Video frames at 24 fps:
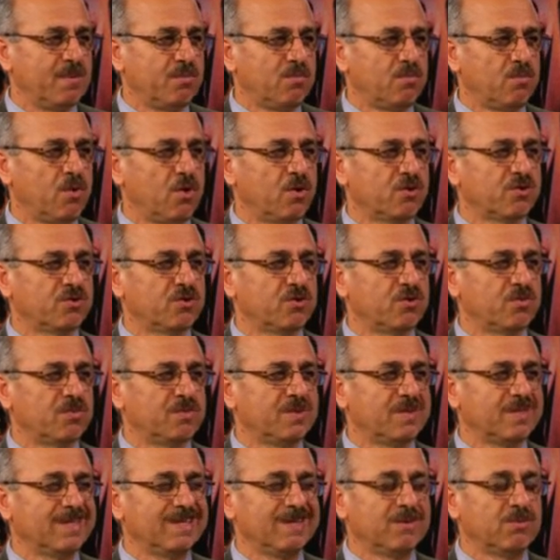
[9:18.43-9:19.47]

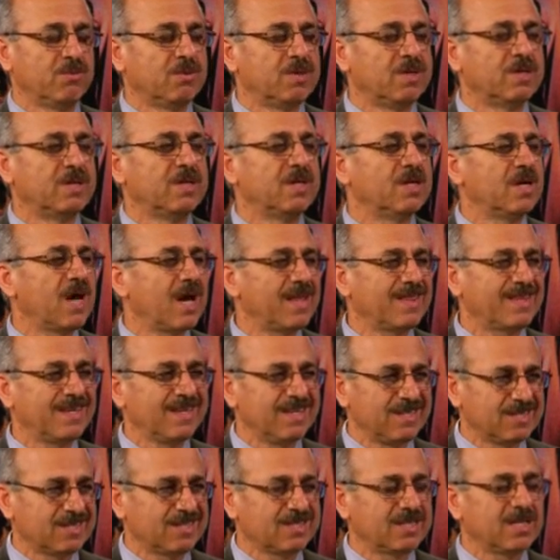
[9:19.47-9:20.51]
Muslims were not
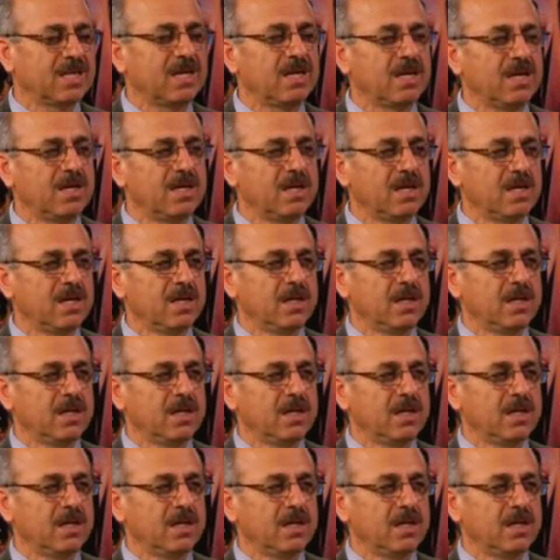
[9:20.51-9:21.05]
still